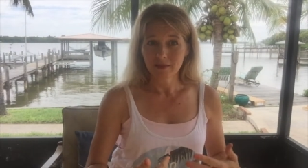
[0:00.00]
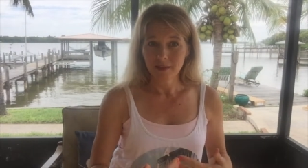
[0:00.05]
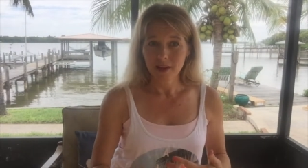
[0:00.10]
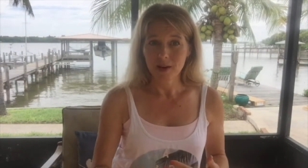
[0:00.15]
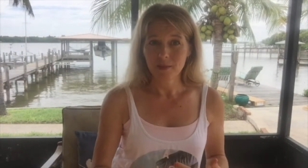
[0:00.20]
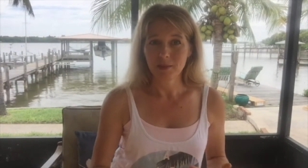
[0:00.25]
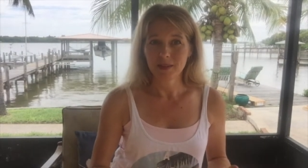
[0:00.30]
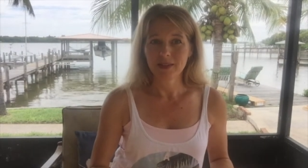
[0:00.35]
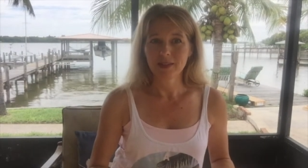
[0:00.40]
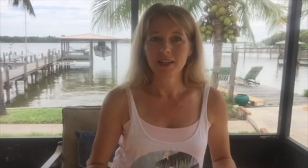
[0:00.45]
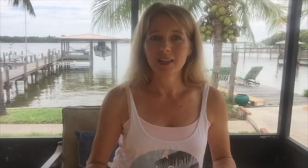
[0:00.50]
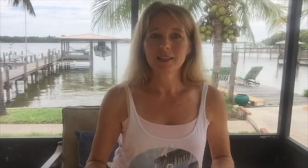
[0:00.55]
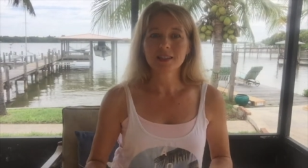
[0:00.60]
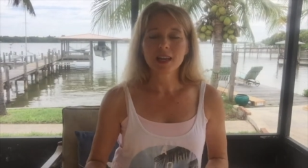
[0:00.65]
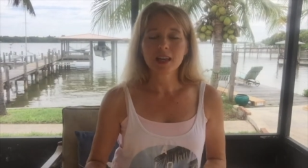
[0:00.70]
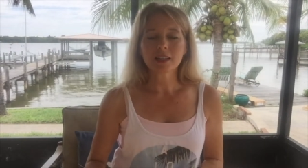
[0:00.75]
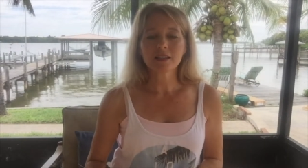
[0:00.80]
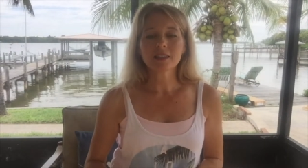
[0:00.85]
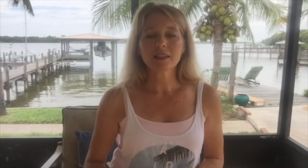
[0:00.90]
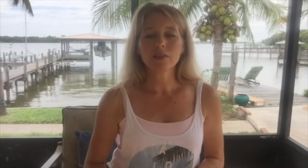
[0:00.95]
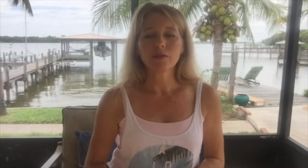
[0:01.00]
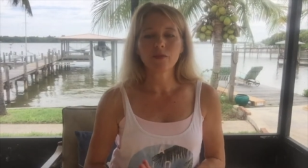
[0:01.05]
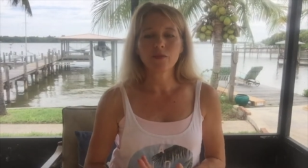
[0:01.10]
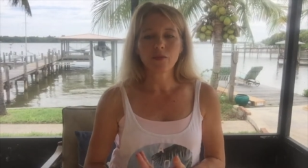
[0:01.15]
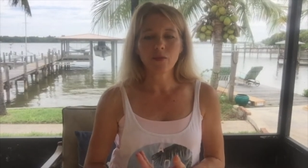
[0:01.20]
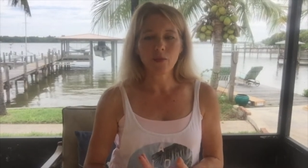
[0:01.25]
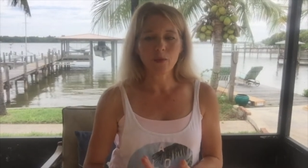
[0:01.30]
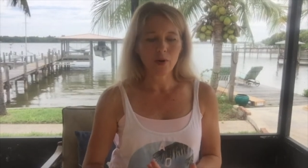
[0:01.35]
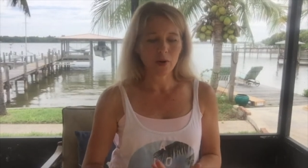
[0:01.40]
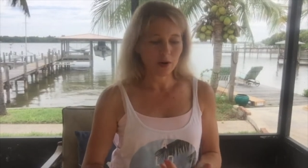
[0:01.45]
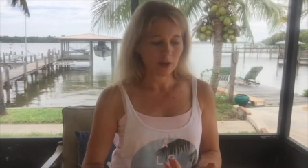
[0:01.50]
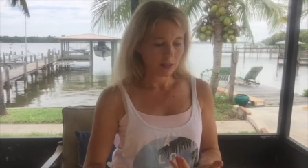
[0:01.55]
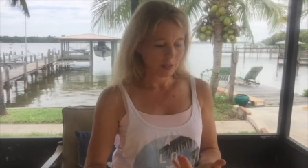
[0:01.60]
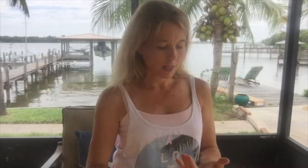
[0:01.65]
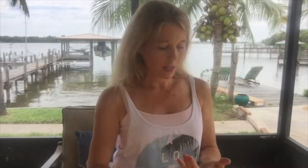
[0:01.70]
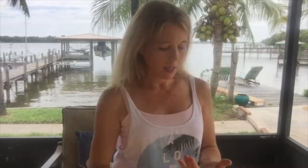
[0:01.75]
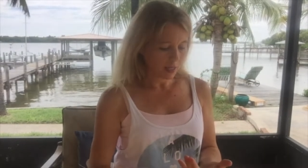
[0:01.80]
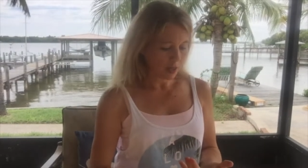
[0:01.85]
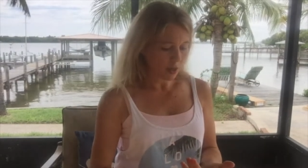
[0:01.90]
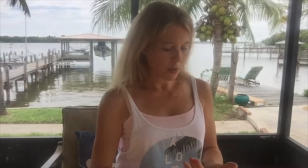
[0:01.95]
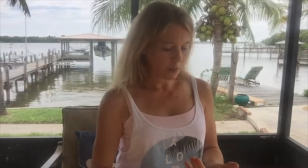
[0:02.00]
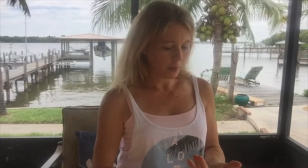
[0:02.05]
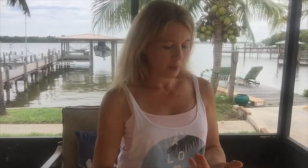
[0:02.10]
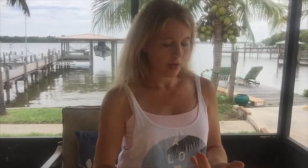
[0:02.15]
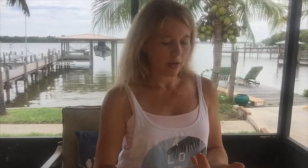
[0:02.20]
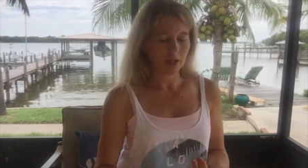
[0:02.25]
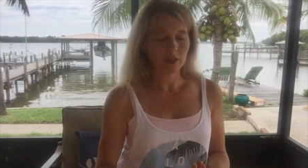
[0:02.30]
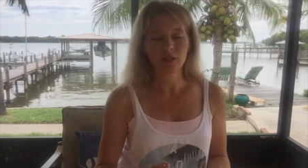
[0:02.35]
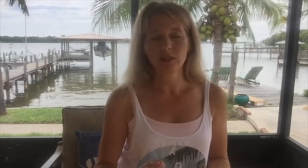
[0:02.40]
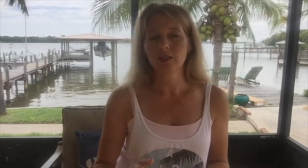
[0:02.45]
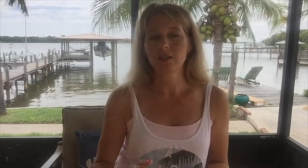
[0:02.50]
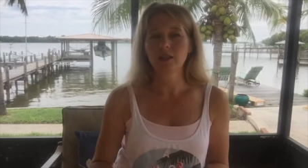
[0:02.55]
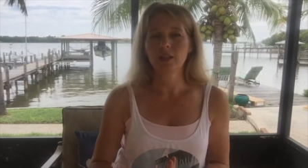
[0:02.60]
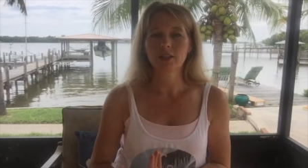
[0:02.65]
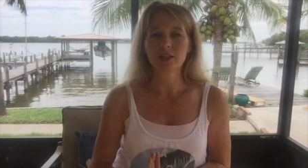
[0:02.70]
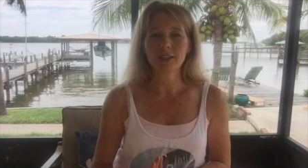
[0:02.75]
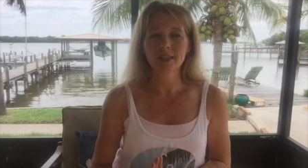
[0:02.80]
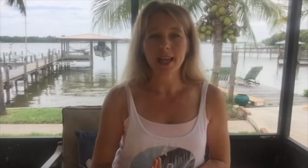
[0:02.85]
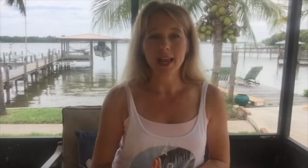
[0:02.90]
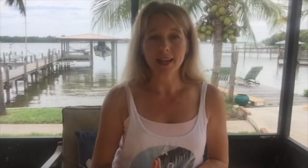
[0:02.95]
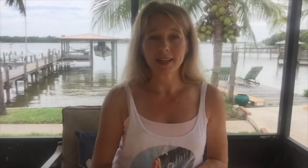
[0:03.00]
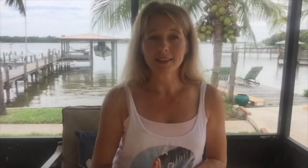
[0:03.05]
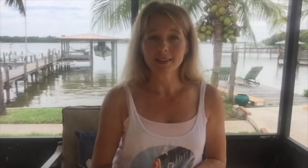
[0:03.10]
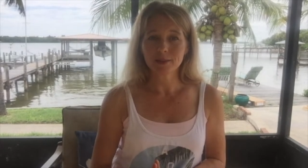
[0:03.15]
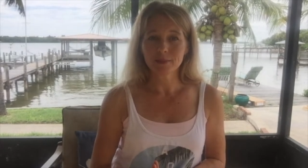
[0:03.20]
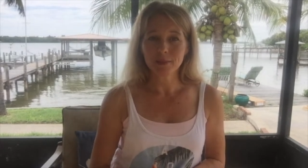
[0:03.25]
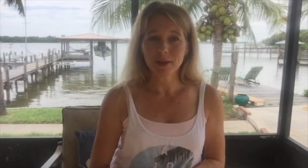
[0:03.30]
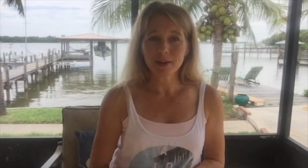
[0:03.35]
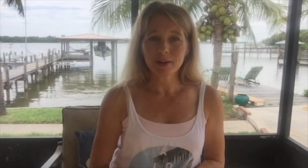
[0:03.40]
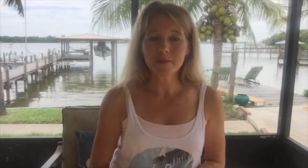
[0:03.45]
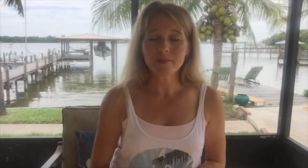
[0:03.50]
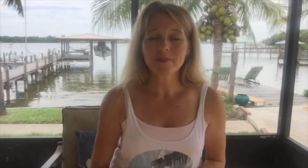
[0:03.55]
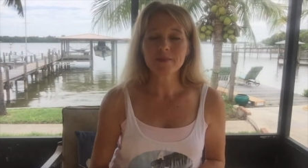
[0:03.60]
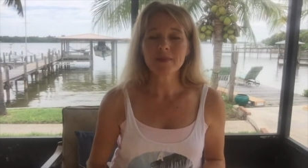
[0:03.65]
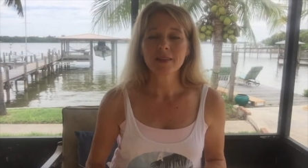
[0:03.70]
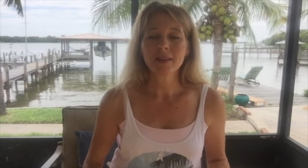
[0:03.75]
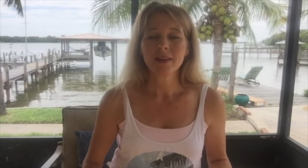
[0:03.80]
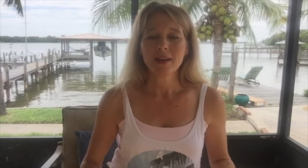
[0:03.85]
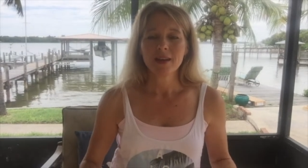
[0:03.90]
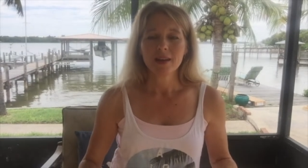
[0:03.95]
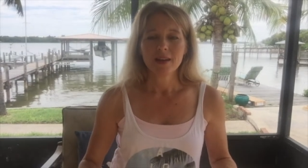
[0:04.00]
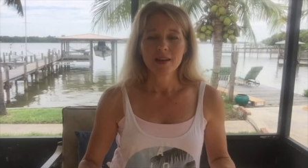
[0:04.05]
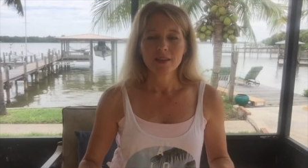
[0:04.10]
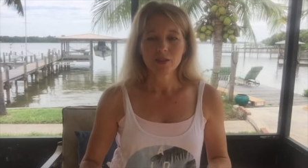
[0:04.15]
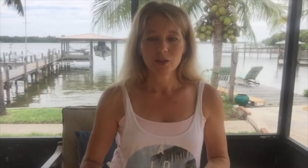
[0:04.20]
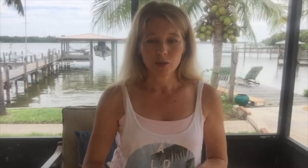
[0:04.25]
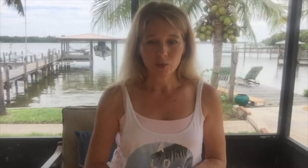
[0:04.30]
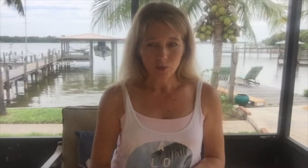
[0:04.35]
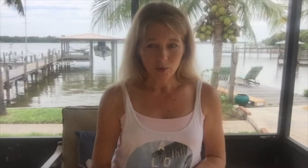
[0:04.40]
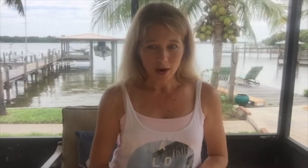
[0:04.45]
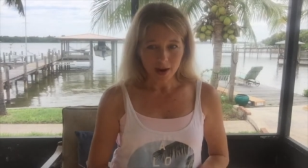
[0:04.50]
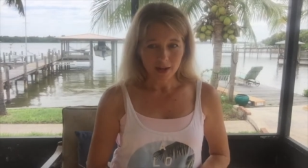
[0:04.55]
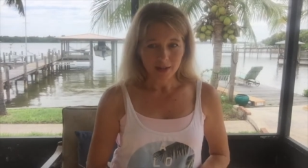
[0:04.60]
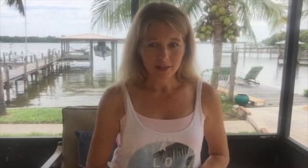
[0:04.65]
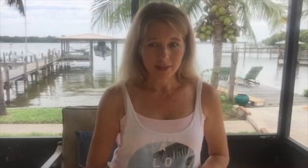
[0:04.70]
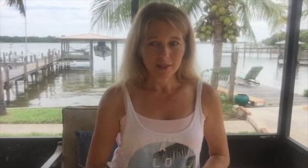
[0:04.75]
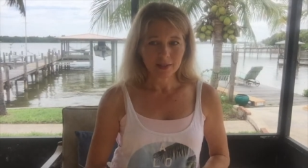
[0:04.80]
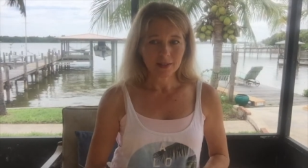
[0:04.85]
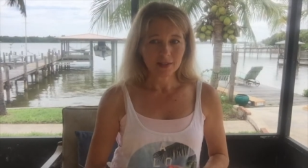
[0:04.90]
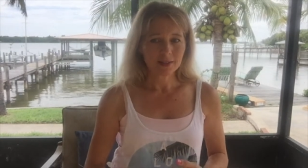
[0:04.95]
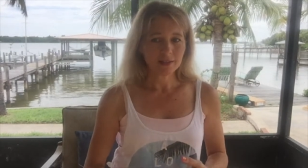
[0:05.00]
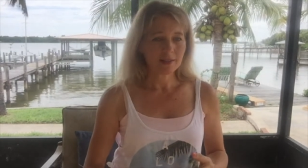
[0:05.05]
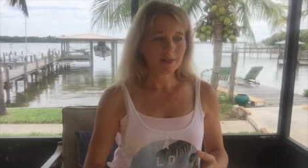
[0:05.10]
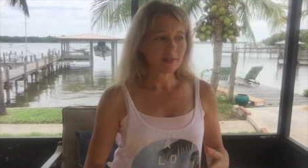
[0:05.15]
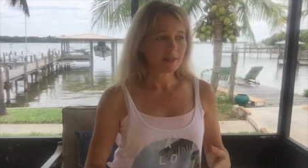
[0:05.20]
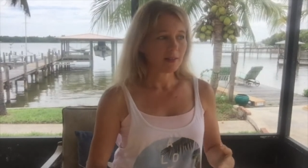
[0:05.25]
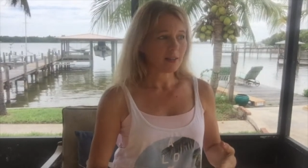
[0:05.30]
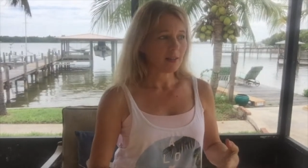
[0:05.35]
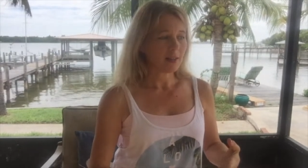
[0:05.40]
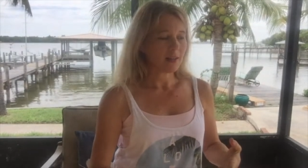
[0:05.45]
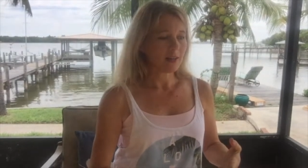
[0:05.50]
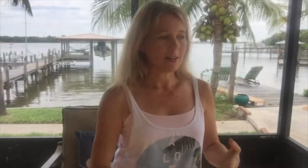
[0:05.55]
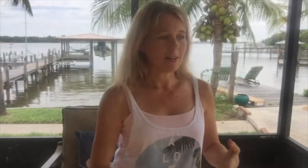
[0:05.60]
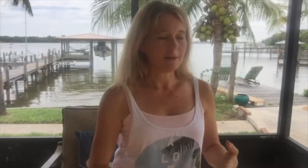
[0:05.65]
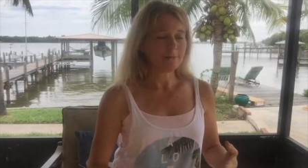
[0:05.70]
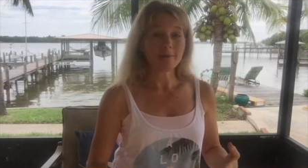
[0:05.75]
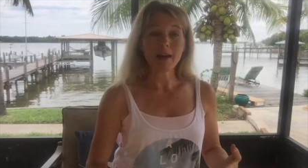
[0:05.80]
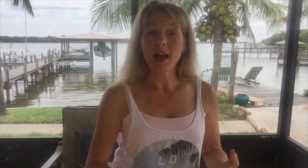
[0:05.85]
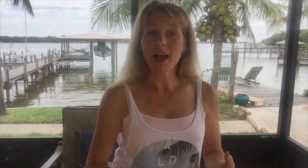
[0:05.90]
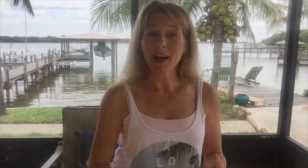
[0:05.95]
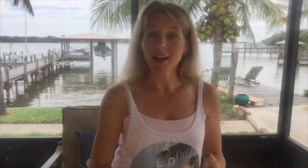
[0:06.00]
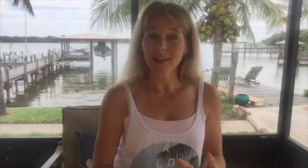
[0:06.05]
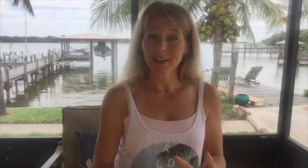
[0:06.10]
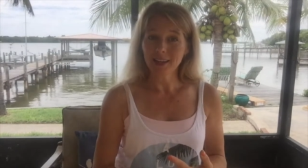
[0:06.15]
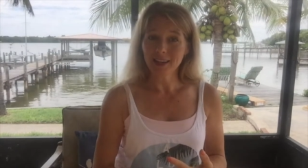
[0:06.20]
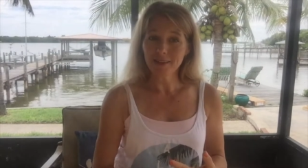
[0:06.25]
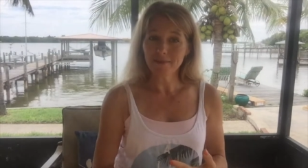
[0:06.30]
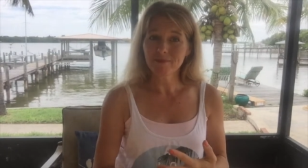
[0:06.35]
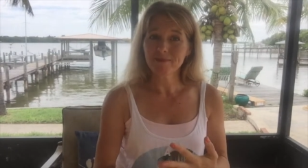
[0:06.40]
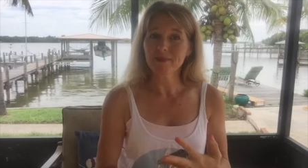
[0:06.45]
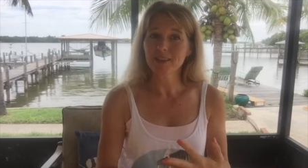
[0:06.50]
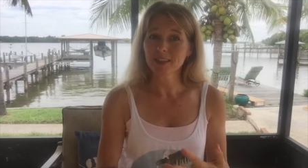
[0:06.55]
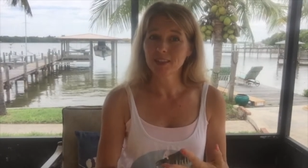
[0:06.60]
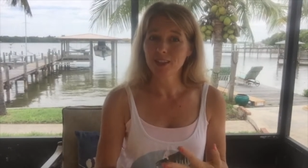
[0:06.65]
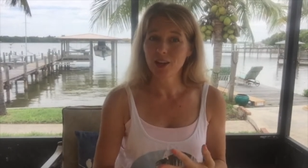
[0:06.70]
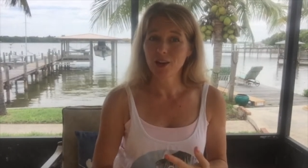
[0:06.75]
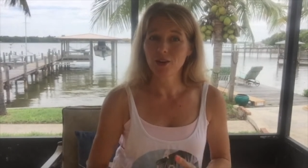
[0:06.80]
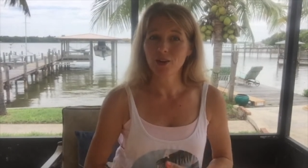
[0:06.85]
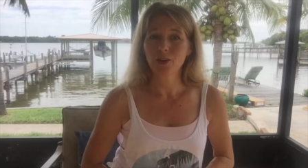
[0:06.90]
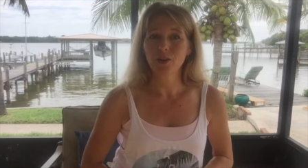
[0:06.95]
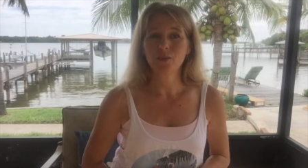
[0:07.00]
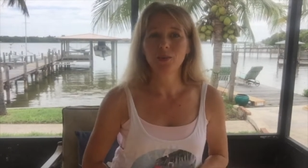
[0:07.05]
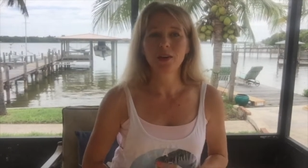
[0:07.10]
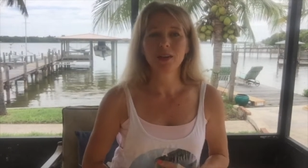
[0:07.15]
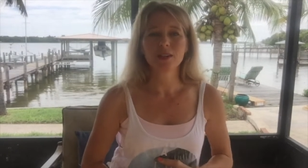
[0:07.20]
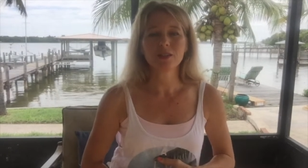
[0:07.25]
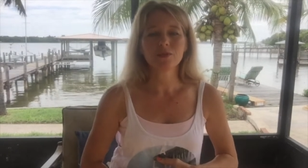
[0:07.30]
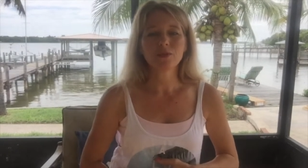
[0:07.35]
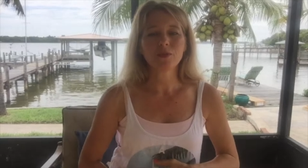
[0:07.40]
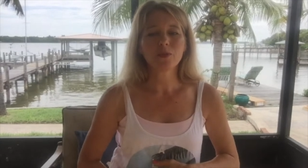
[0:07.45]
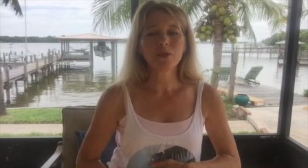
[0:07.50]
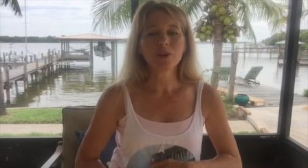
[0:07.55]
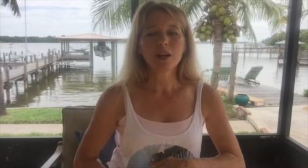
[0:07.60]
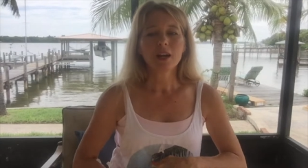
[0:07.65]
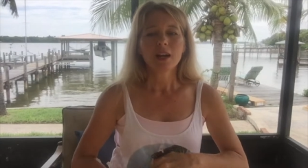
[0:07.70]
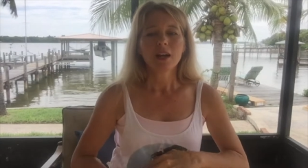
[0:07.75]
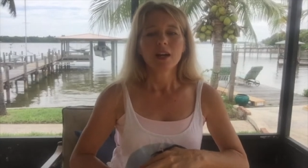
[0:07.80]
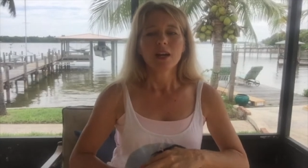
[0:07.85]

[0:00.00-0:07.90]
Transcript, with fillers: Vitamin D is excellent for skin complications such as eczema, psoriasis, um, acne is another good one it's for.